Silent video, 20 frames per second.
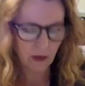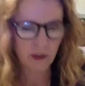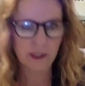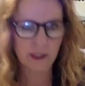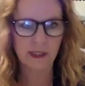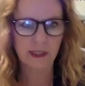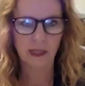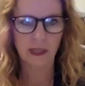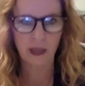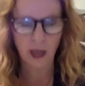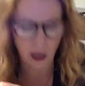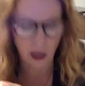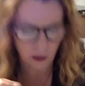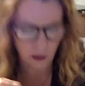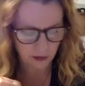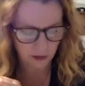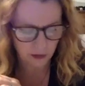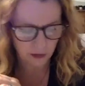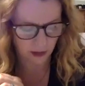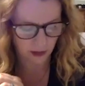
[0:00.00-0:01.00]
to stay
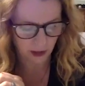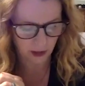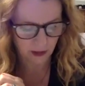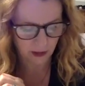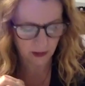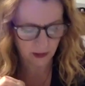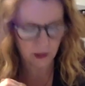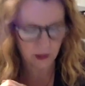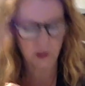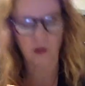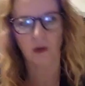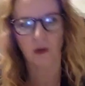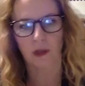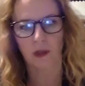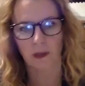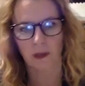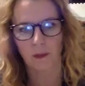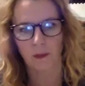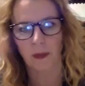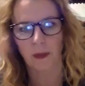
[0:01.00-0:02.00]
healthy during
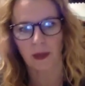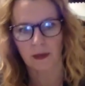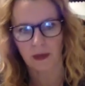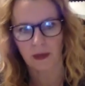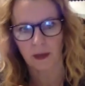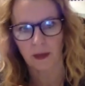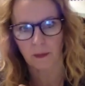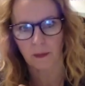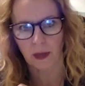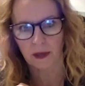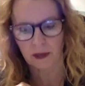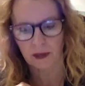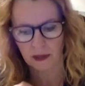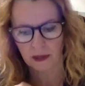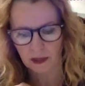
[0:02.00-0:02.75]
the pandemic.